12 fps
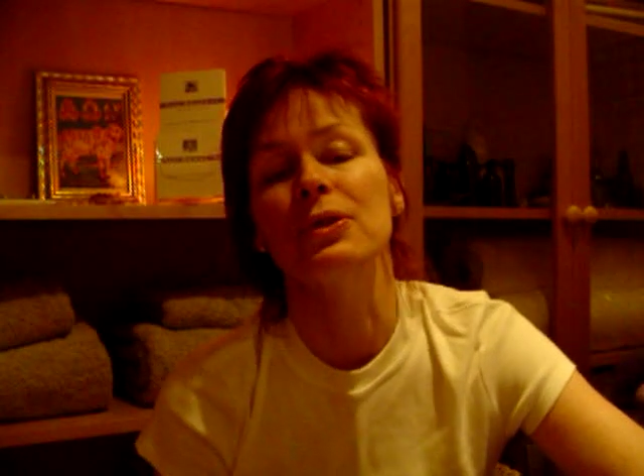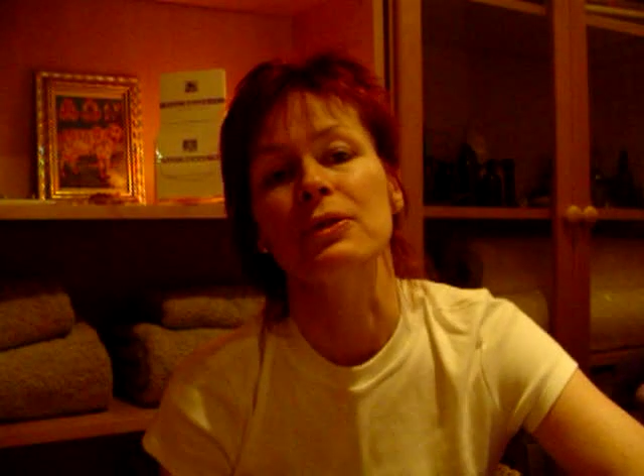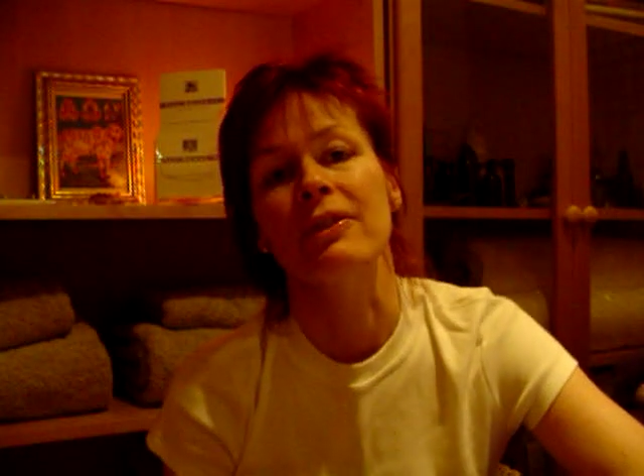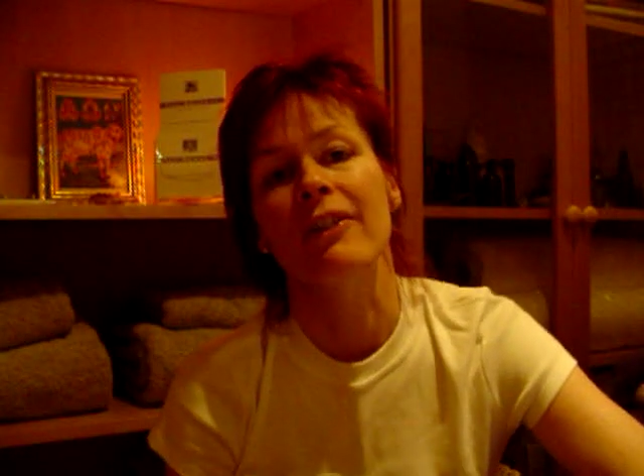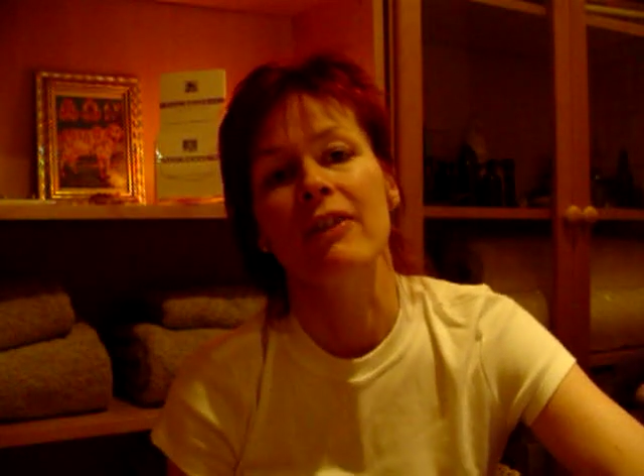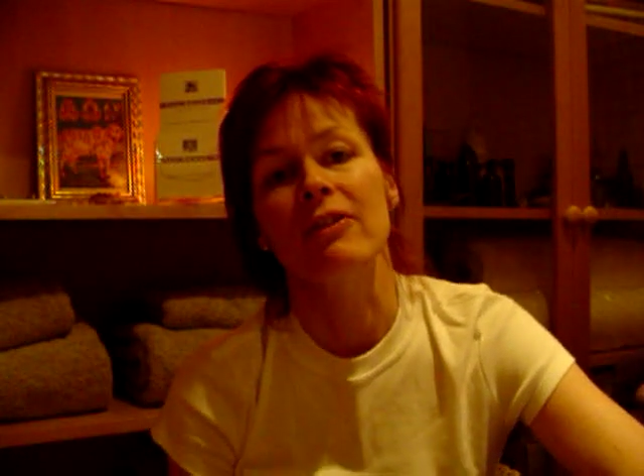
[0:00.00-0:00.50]

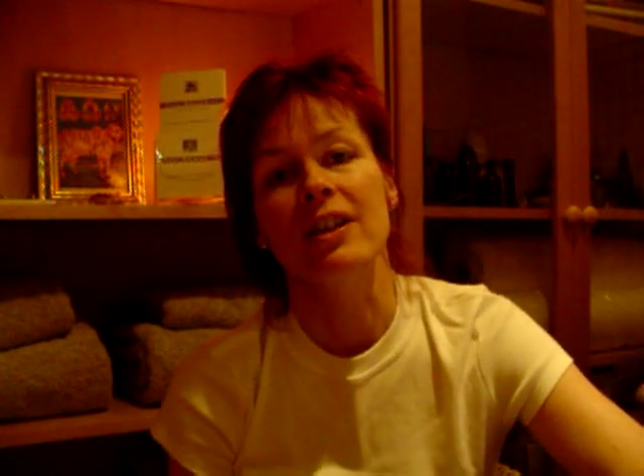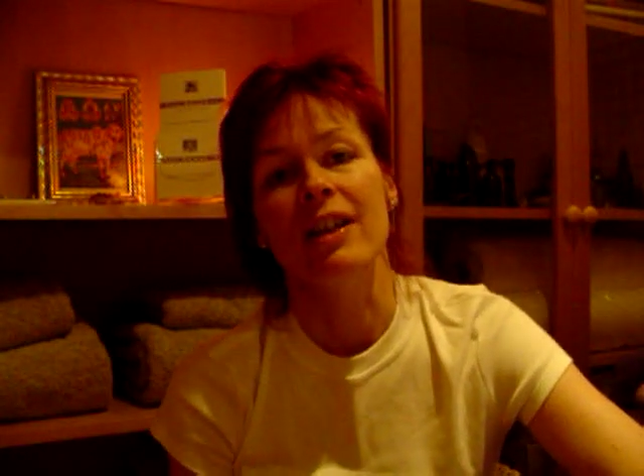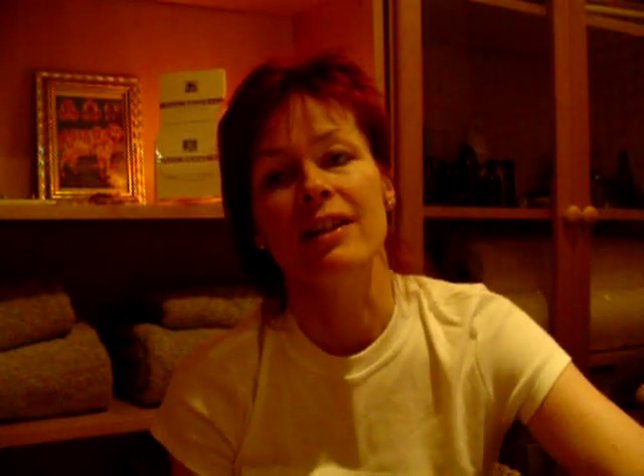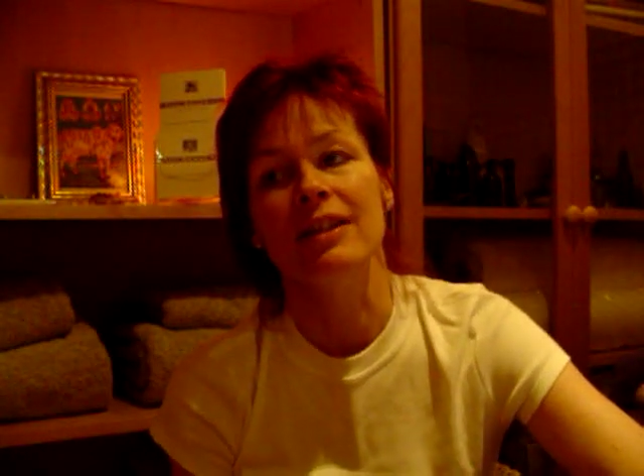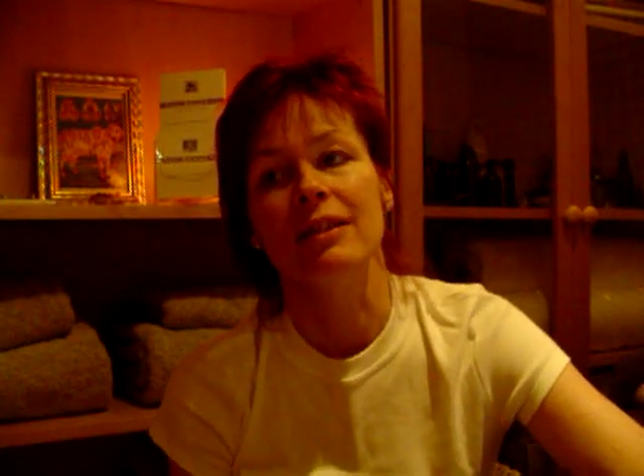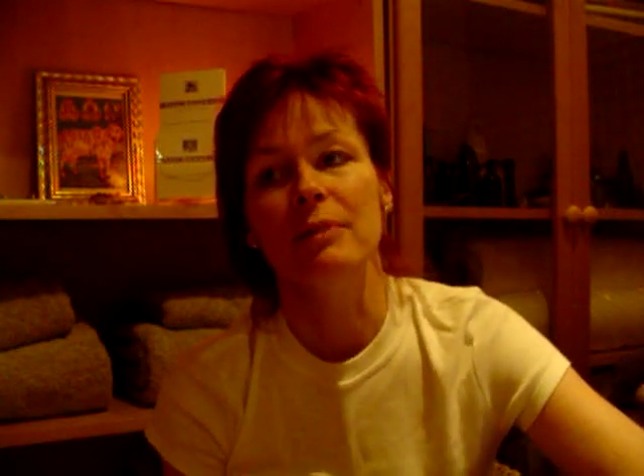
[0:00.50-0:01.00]
sorts of
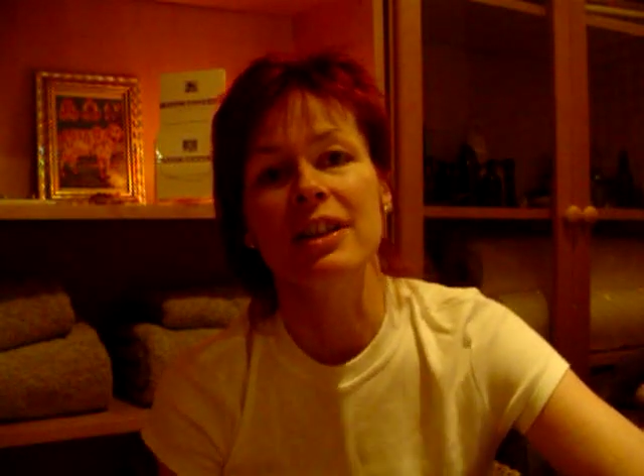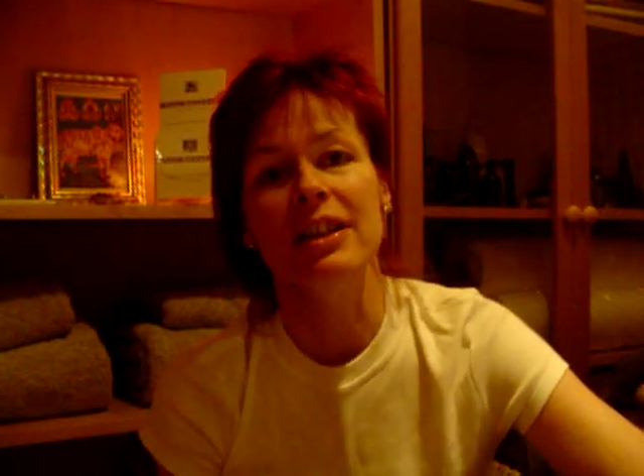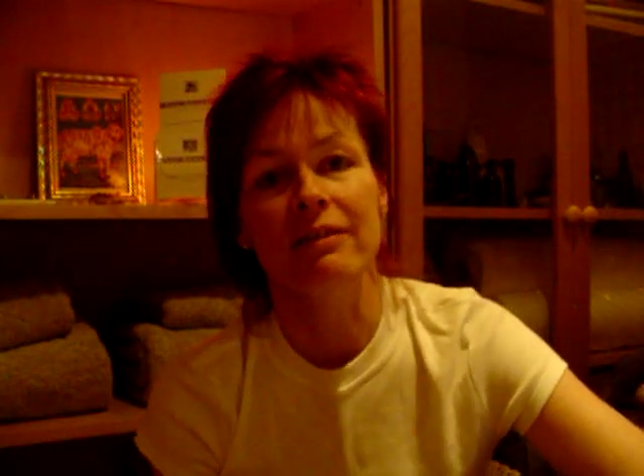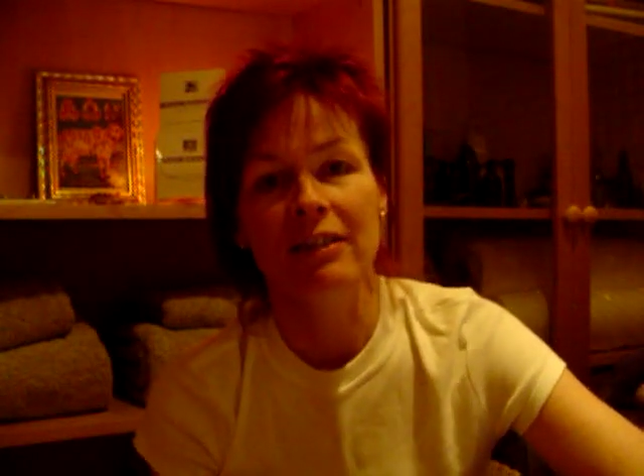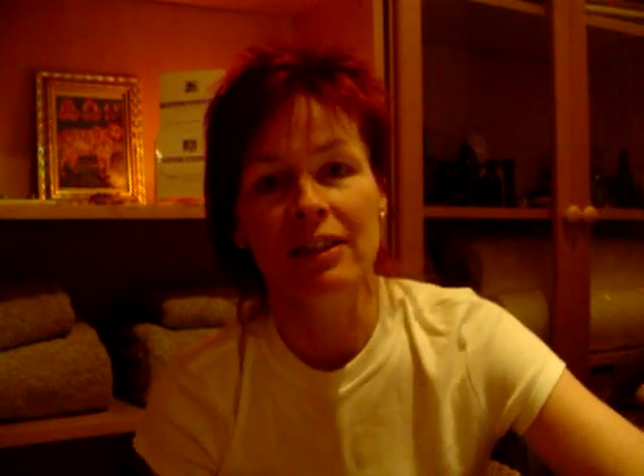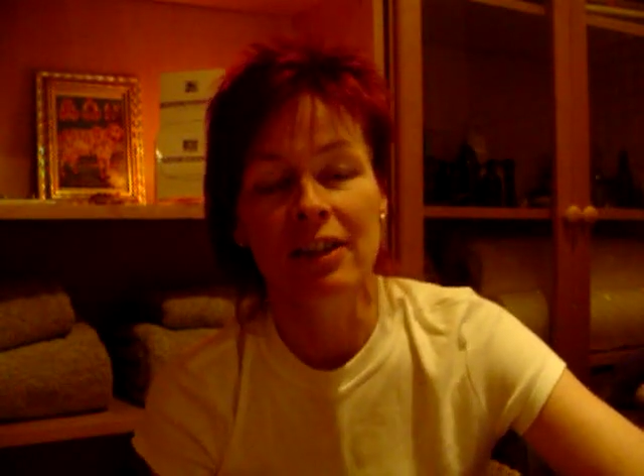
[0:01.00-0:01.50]
advertising
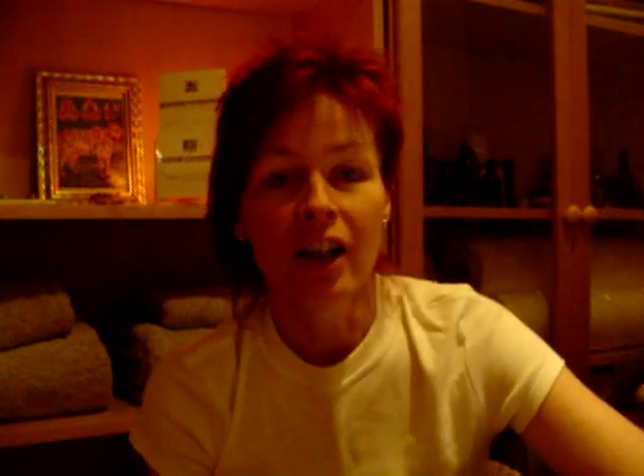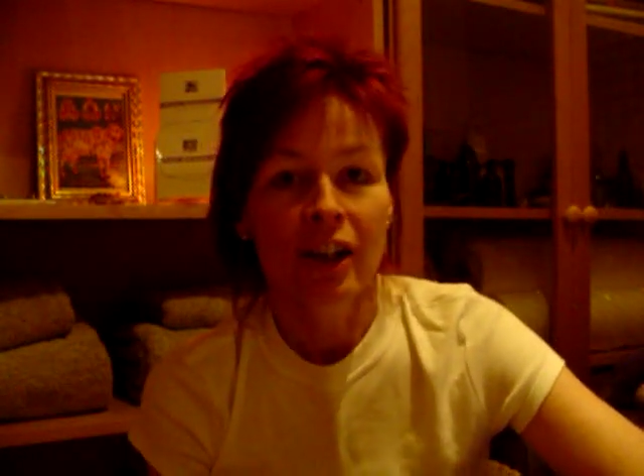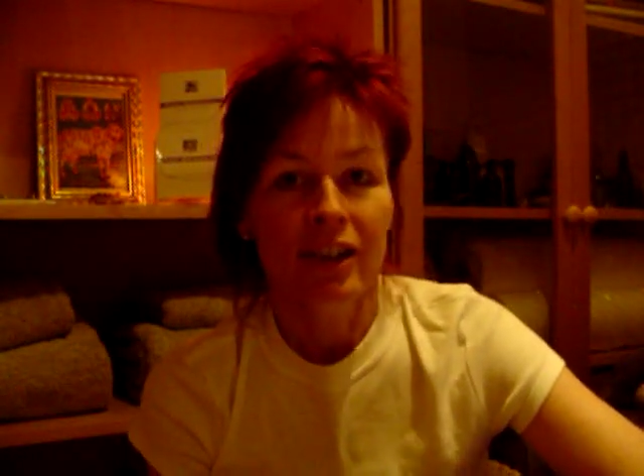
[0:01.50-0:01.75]
material.